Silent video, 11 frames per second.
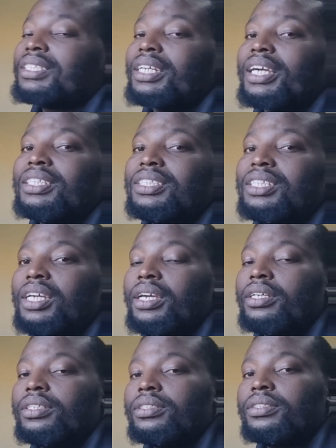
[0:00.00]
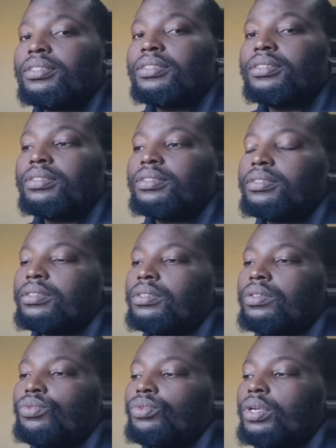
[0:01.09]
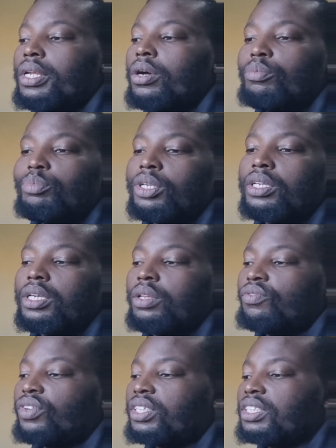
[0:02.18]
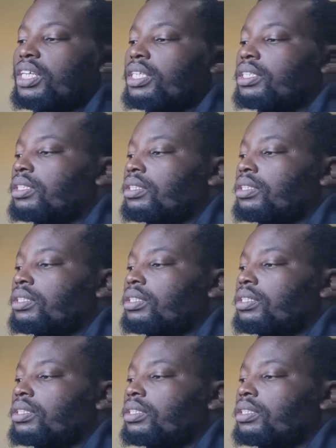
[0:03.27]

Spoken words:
right here were now being infested,